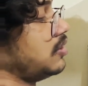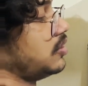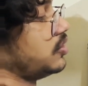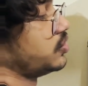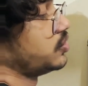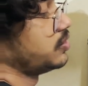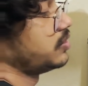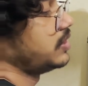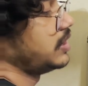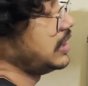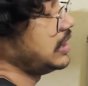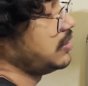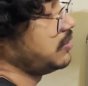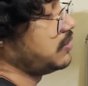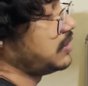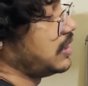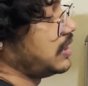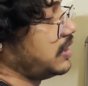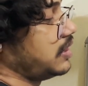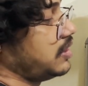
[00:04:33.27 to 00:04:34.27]
So then you
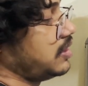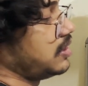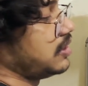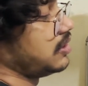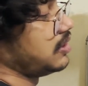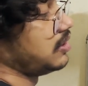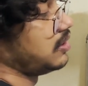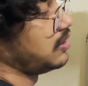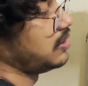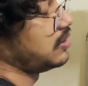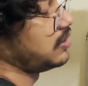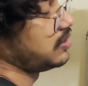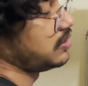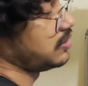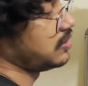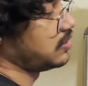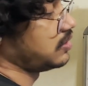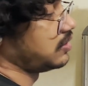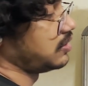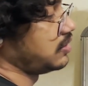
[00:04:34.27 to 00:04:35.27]
can't
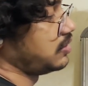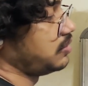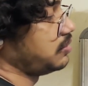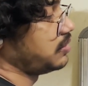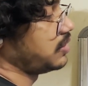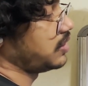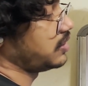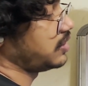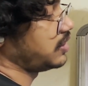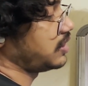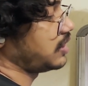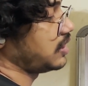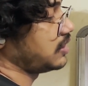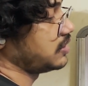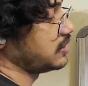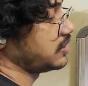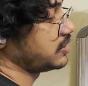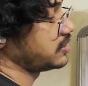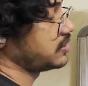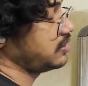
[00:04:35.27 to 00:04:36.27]
do another
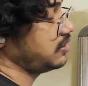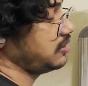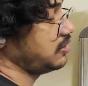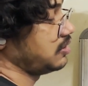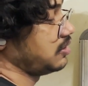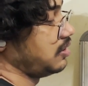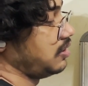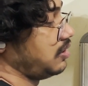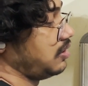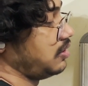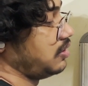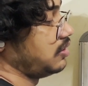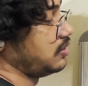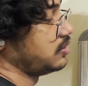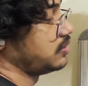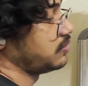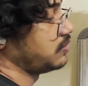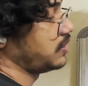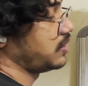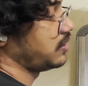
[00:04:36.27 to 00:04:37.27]
transaction.
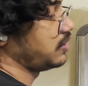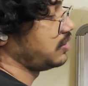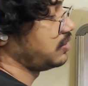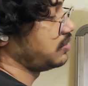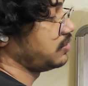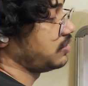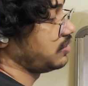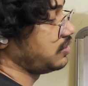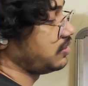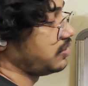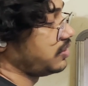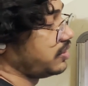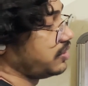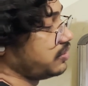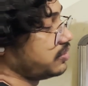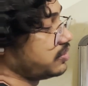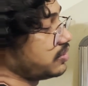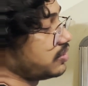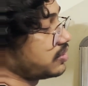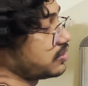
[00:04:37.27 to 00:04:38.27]
So what you'll do, you'll
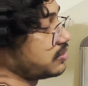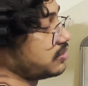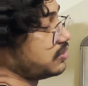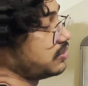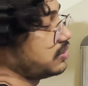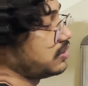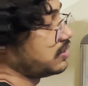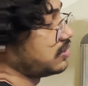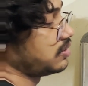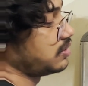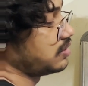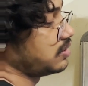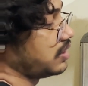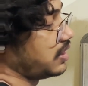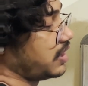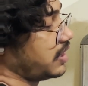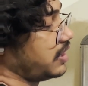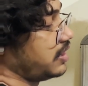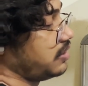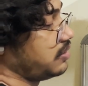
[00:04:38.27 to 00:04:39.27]
reduce your score
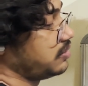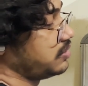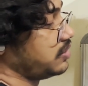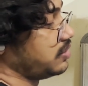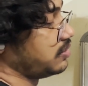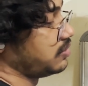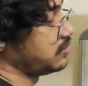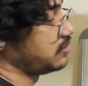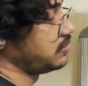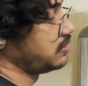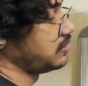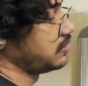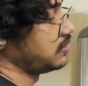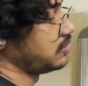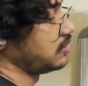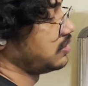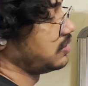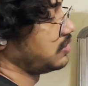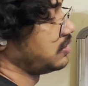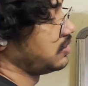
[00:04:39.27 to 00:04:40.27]
again to 0,
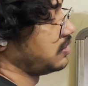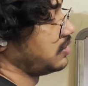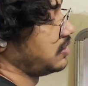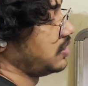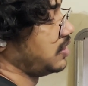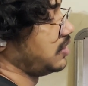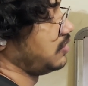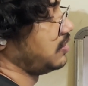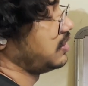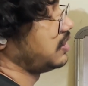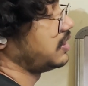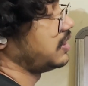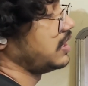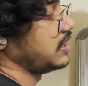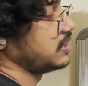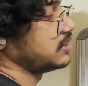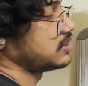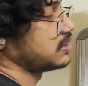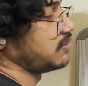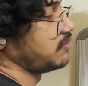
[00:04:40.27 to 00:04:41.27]
you'll
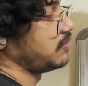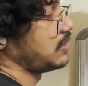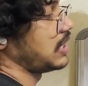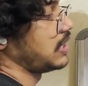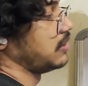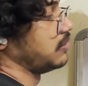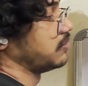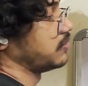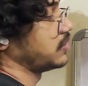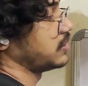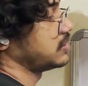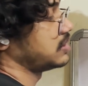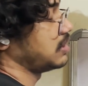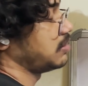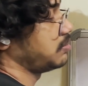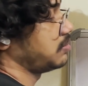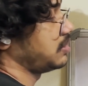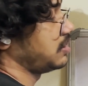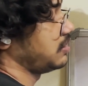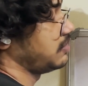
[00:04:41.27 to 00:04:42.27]
gain some value. For
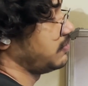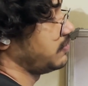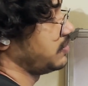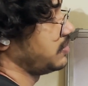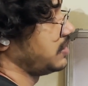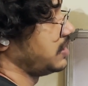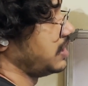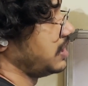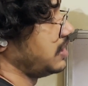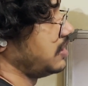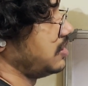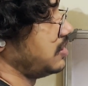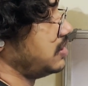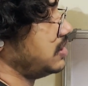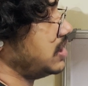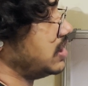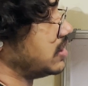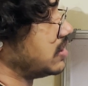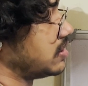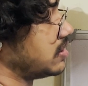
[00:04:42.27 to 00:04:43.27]
example, if you gain
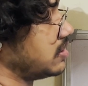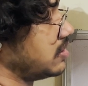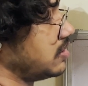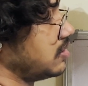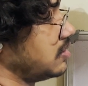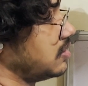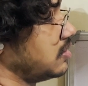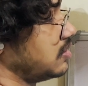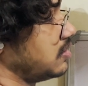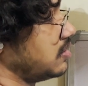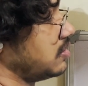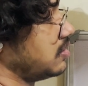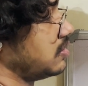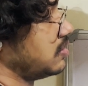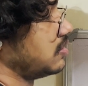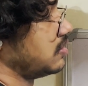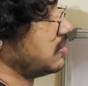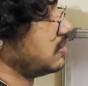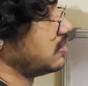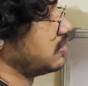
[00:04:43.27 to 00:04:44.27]
this,
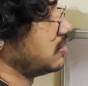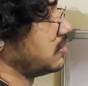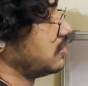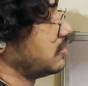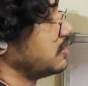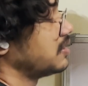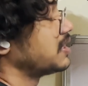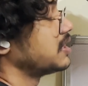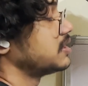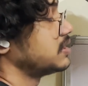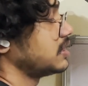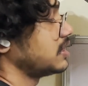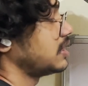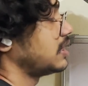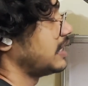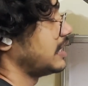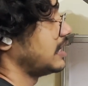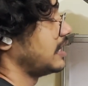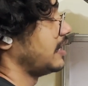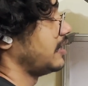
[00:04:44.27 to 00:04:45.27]
or you can say
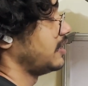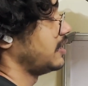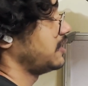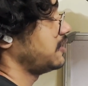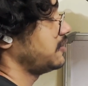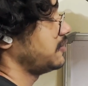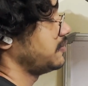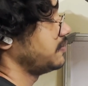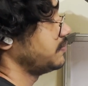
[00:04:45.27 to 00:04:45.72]
gain 100.